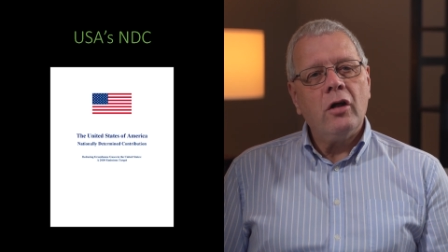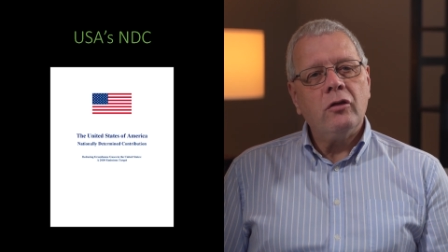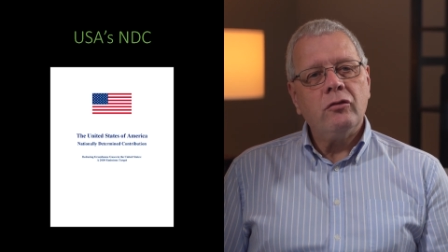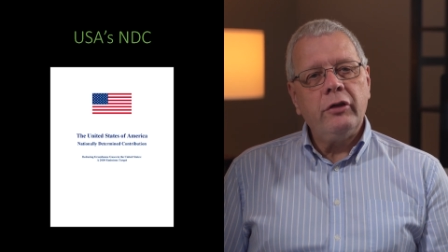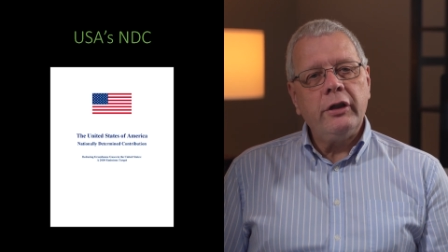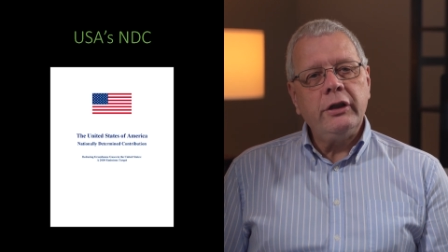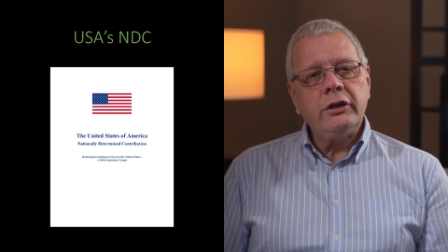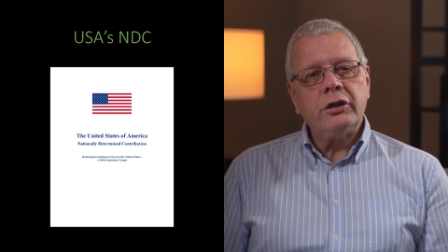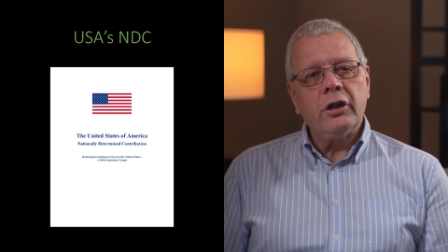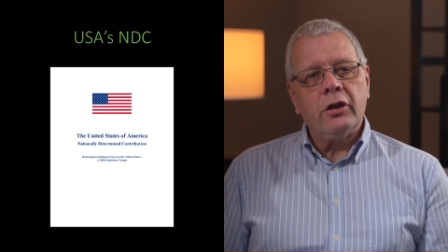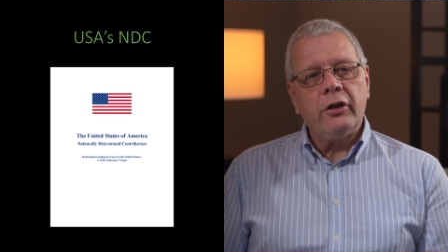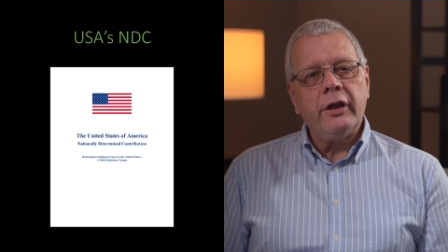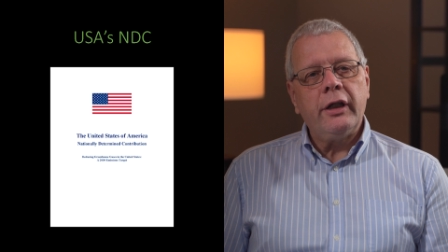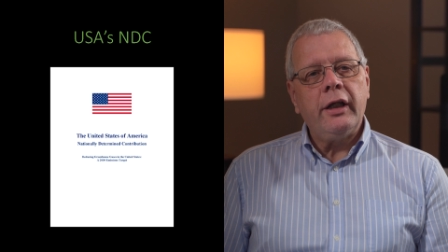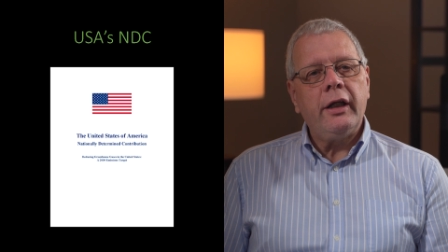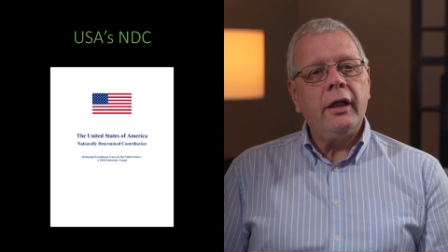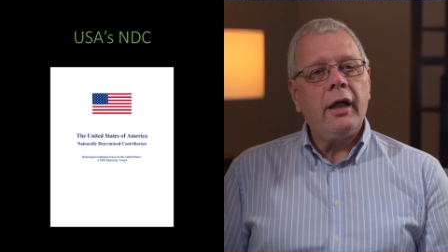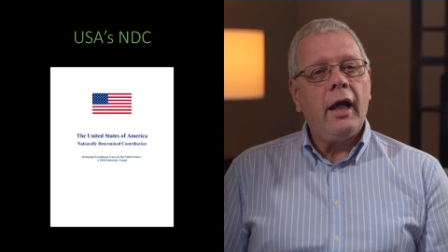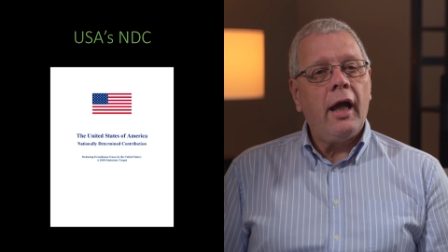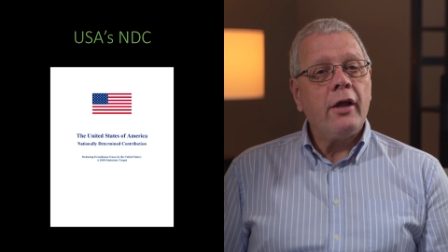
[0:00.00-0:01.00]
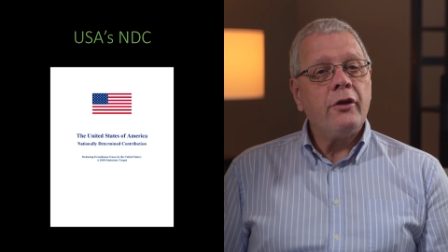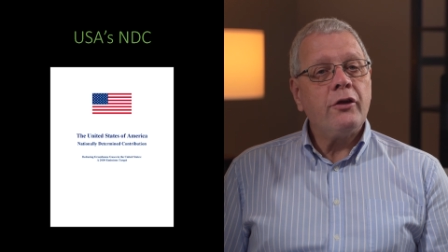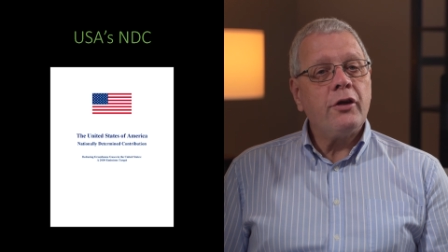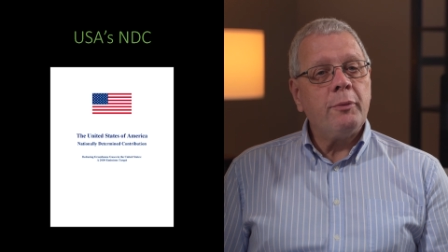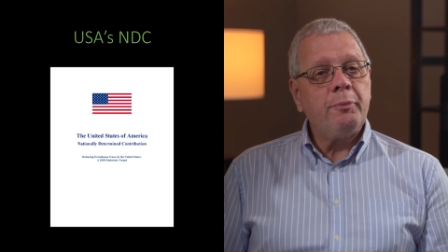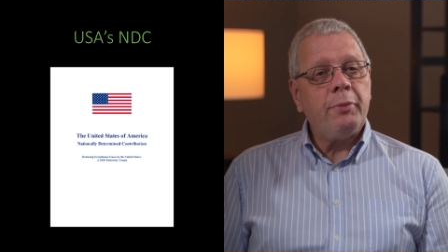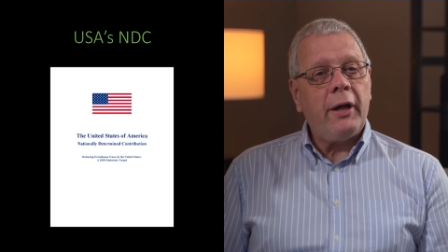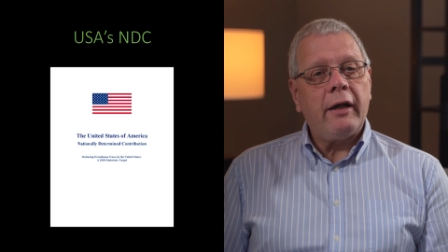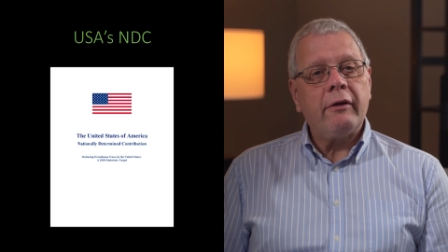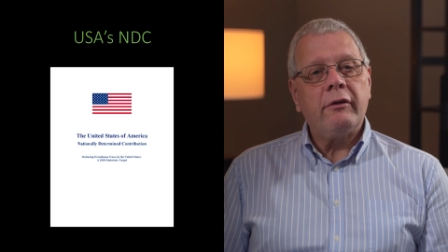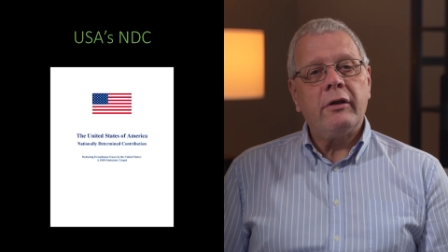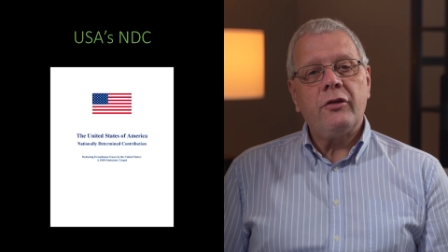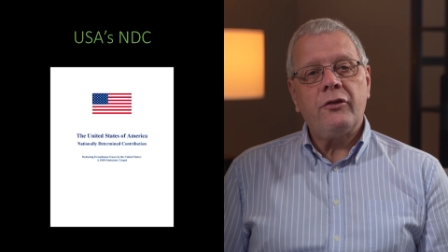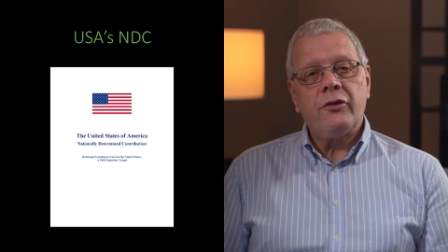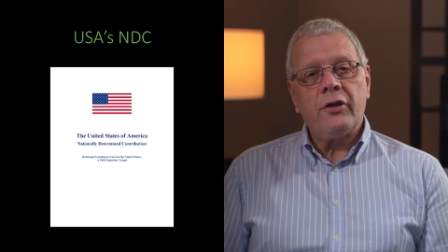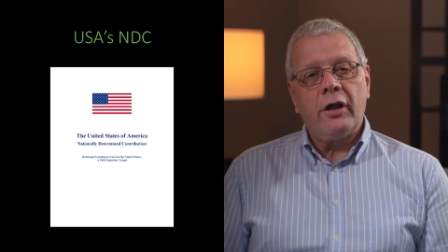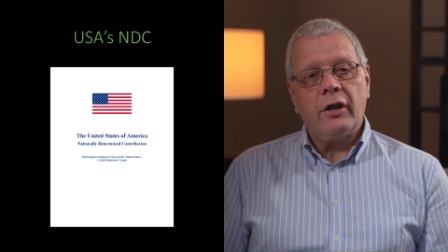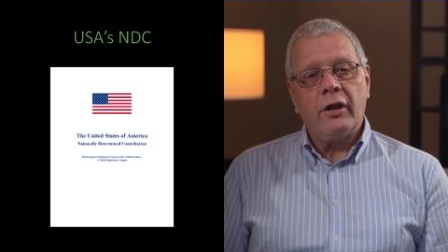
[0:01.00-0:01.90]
rejoining the Paris